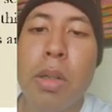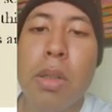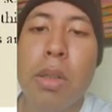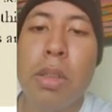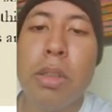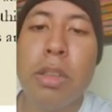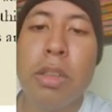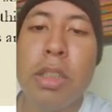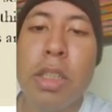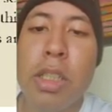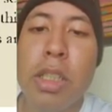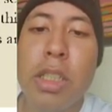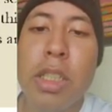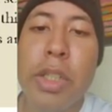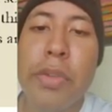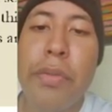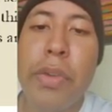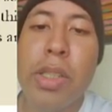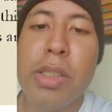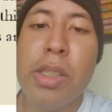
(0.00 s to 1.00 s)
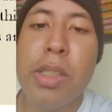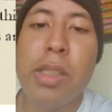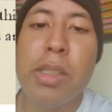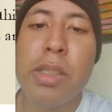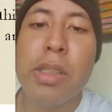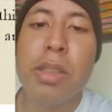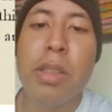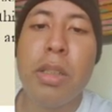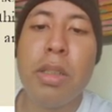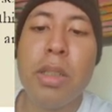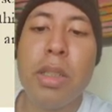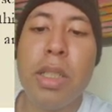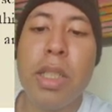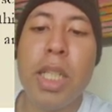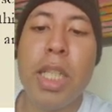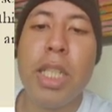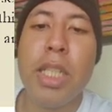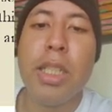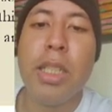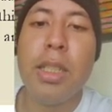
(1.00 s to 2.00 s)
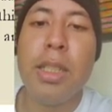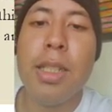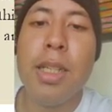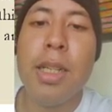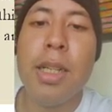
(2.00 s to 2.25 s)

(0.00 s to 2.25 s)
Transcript: critical device installed in